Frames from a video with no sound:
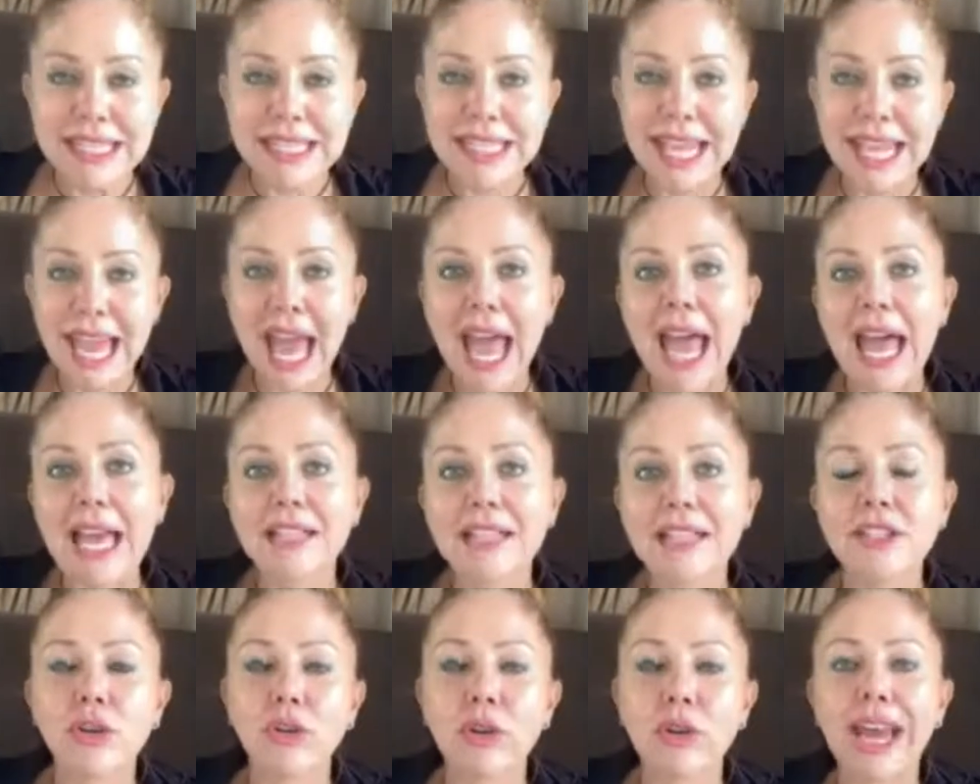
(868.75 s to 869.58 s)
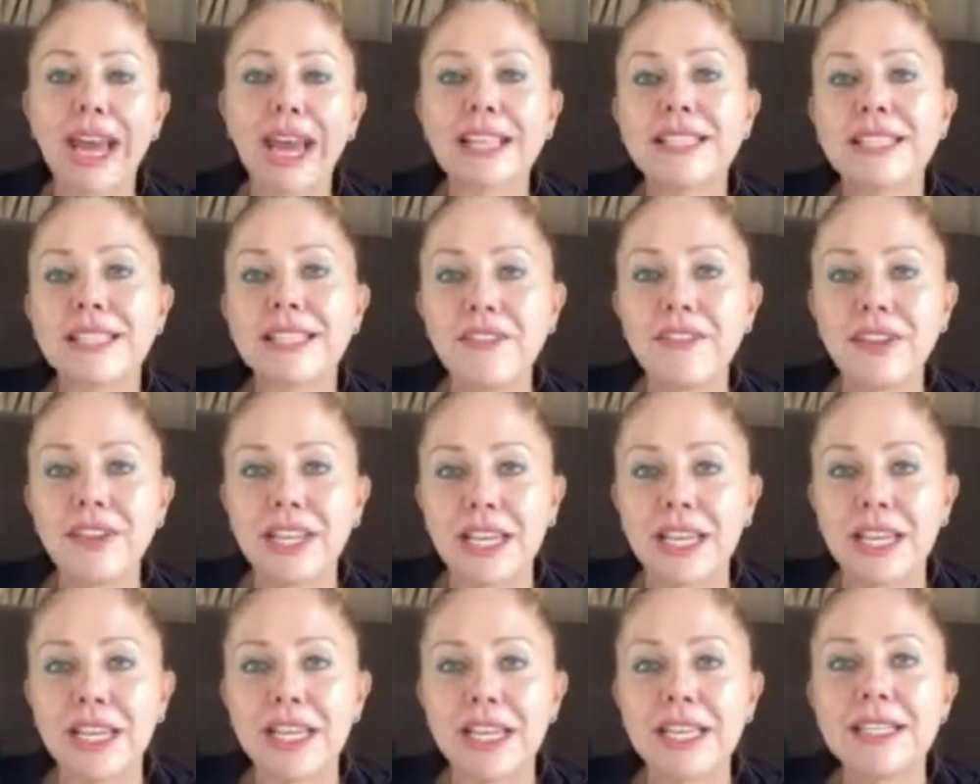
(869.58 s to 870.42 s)
tasks or
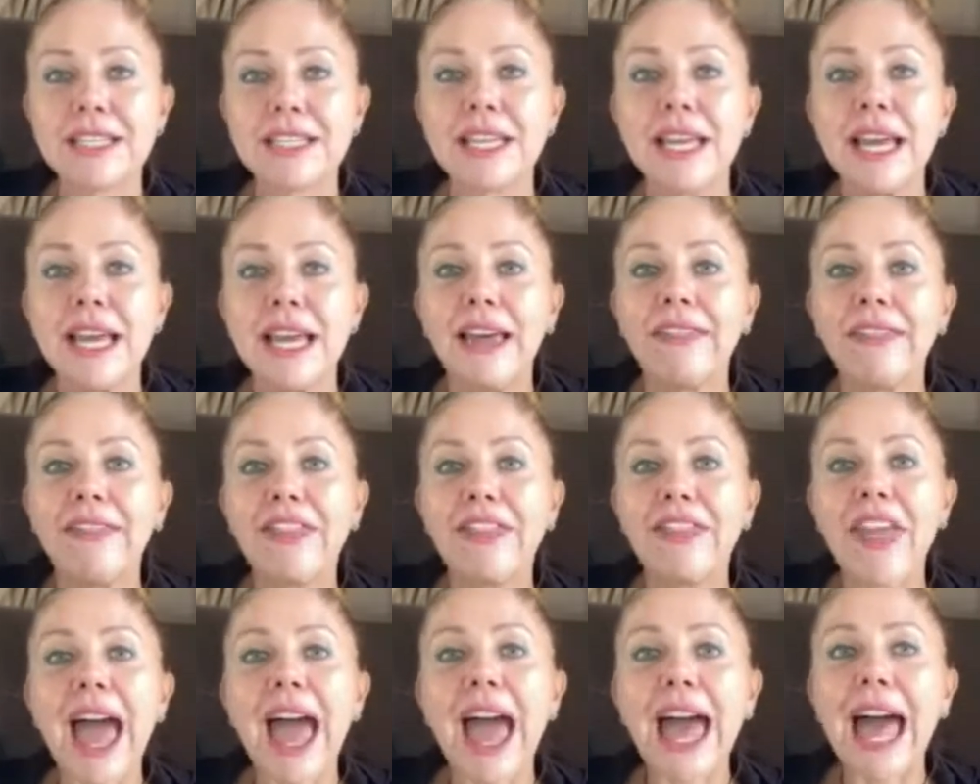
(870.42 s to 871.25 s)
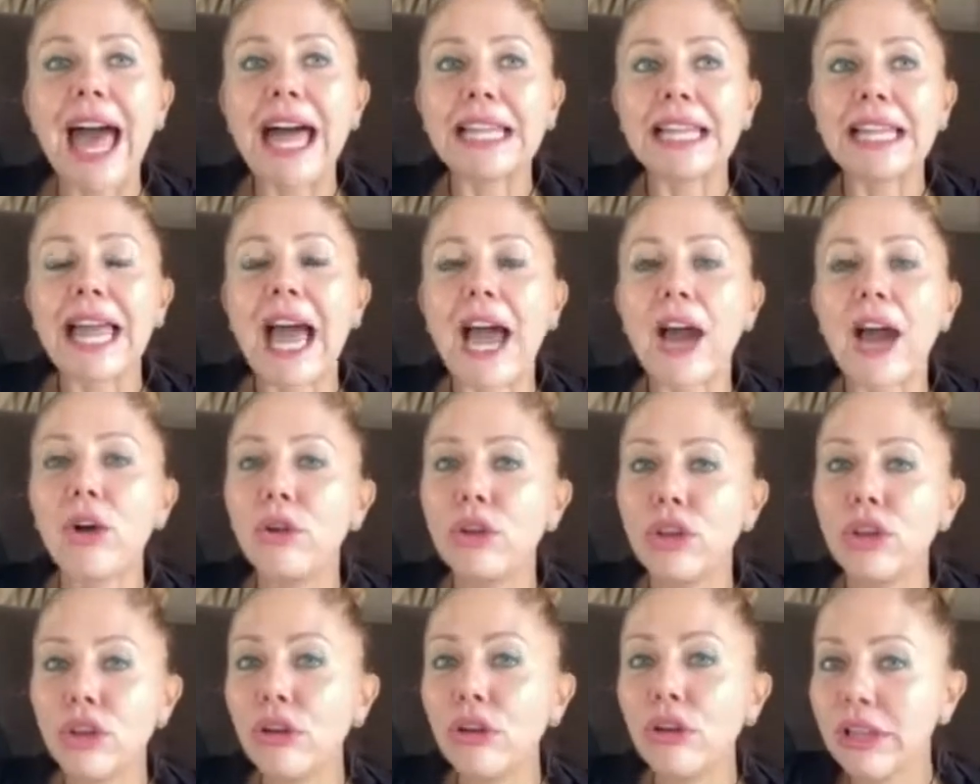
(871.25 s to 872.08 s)
activities that allow
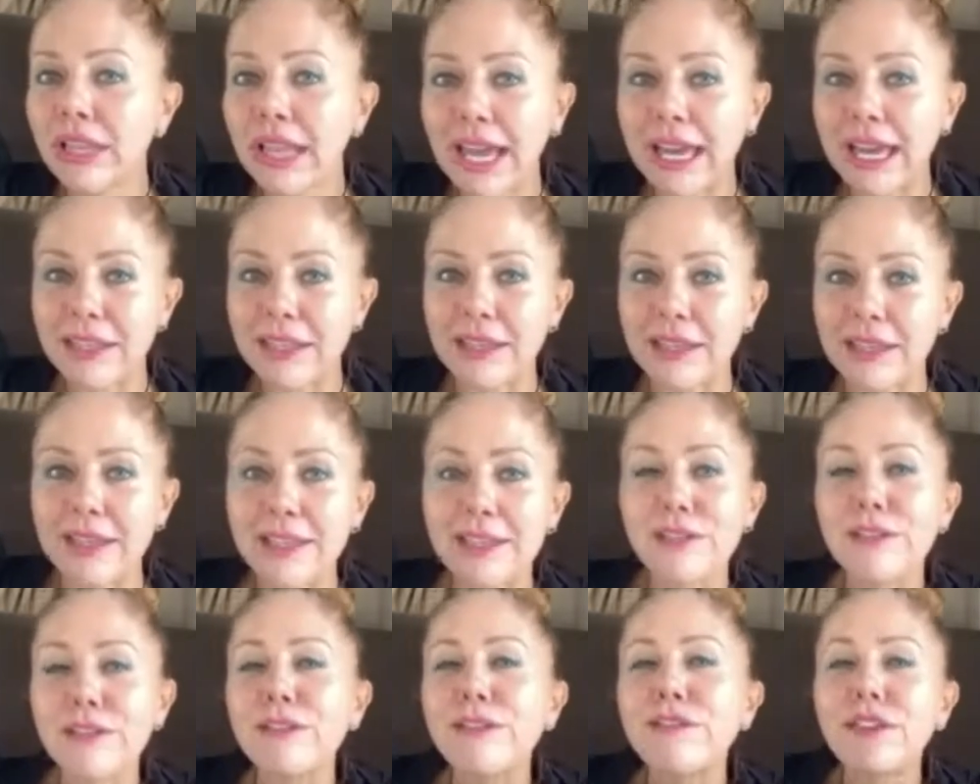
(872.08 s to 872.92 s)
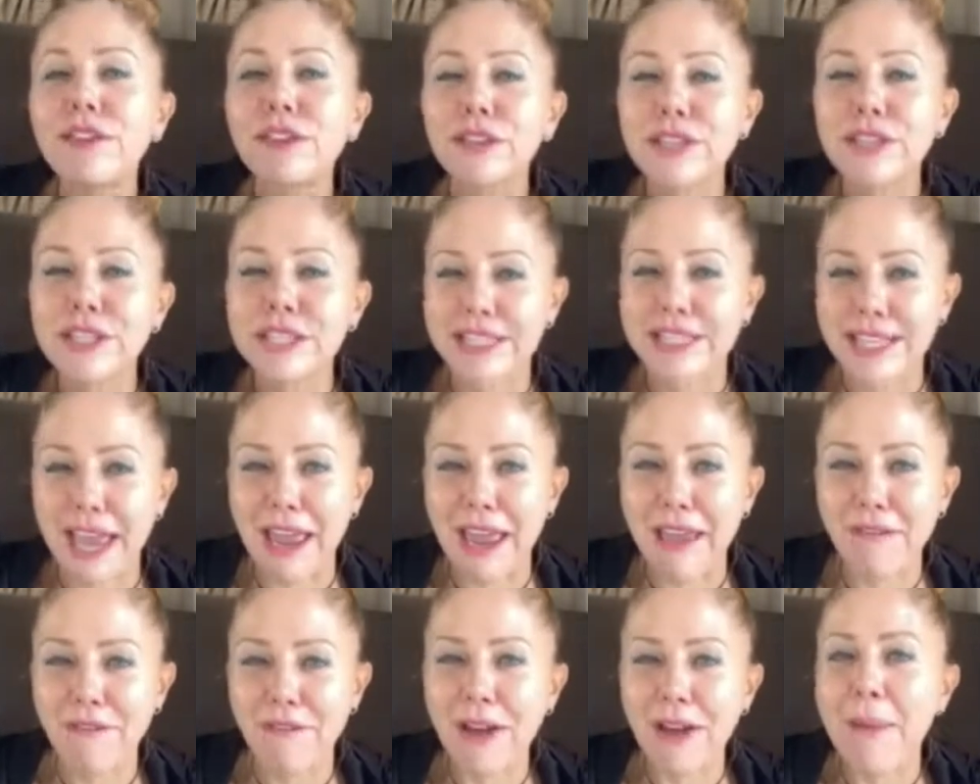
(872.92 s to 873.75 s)
your lady to feel
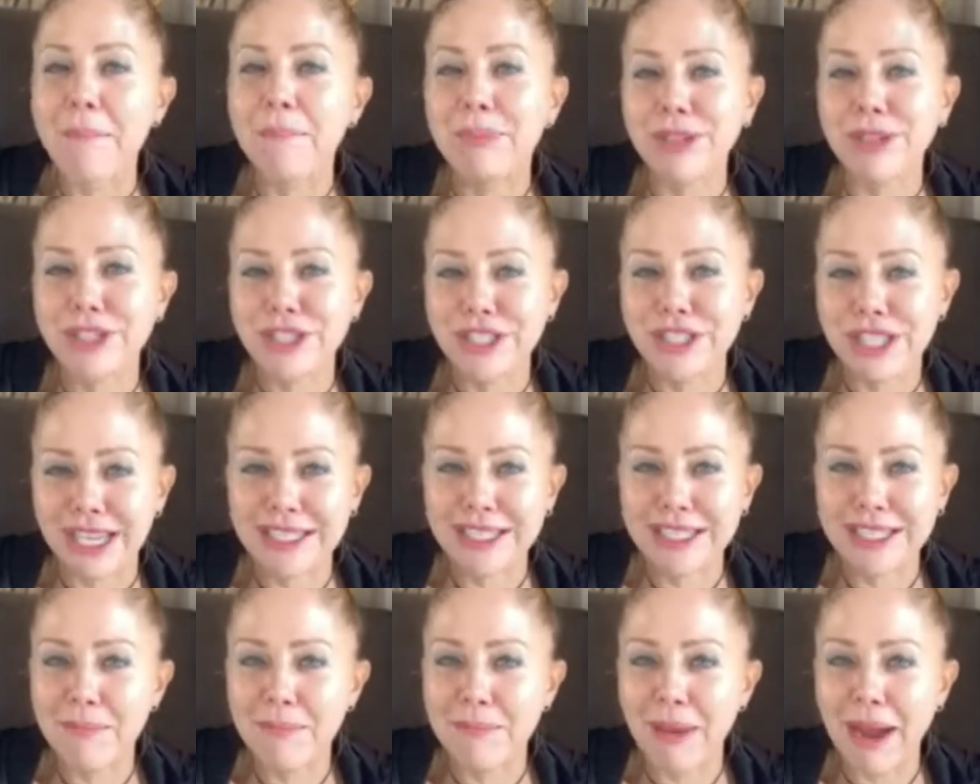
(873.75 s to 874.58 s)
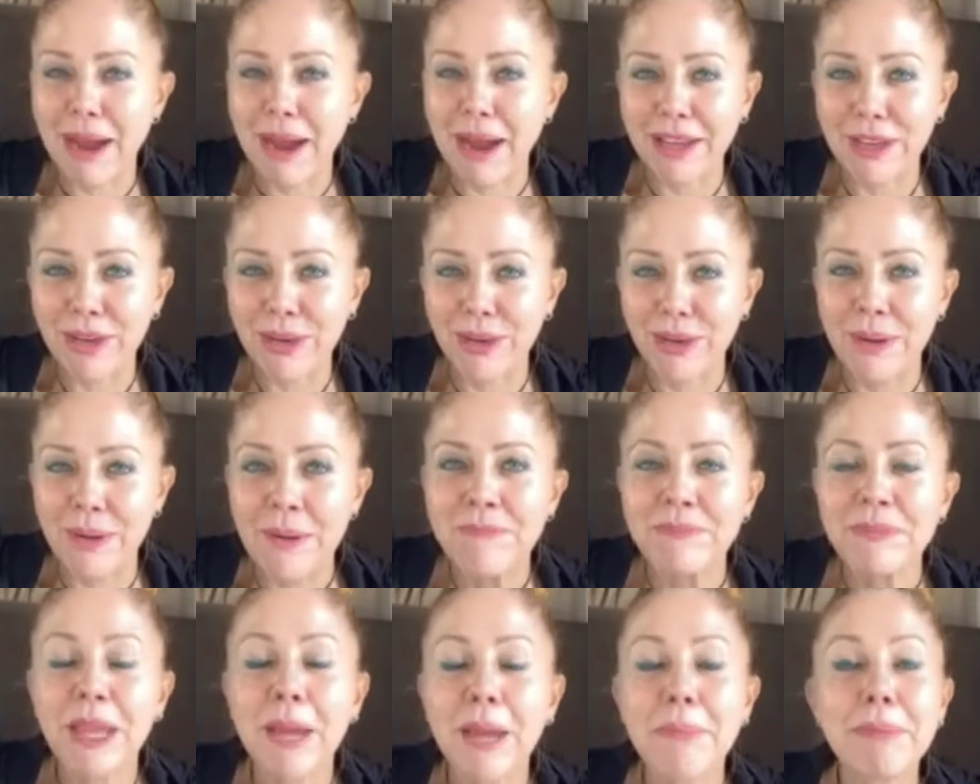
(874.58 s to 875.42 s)
safe and protected by you.
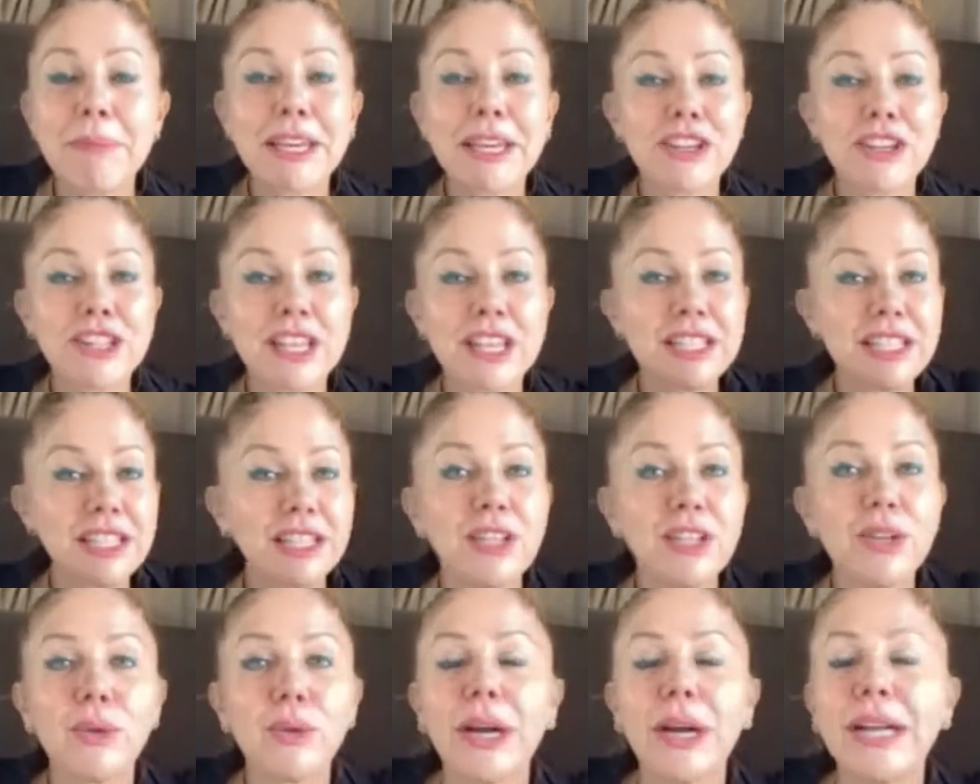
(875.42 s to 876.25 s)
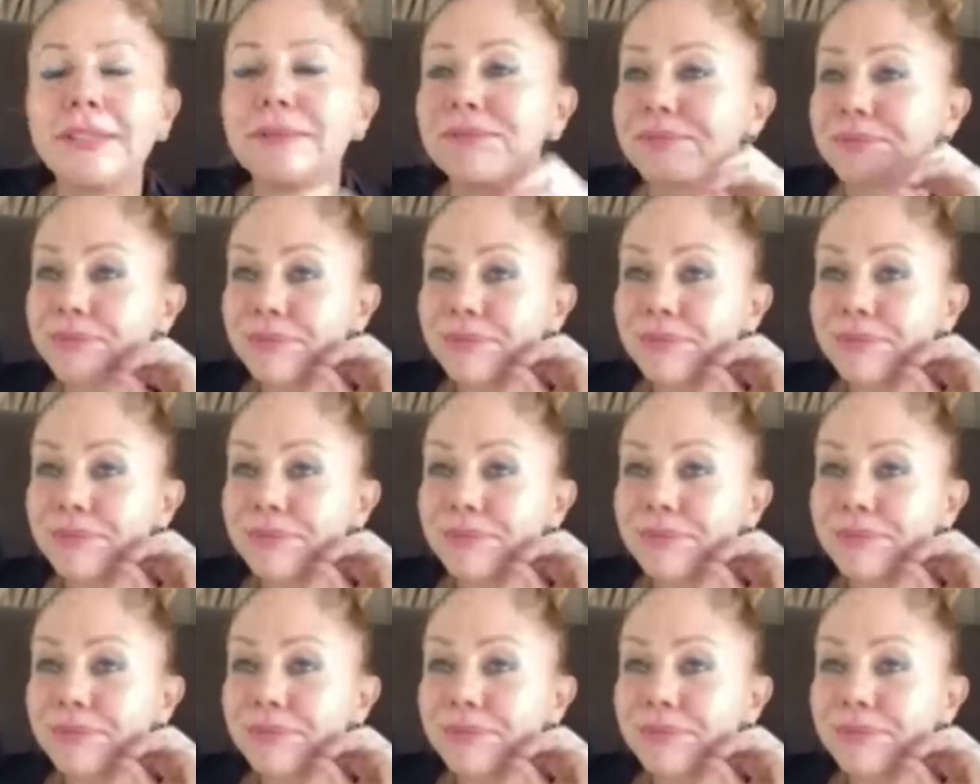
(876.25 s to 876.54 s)
Because I tell you what,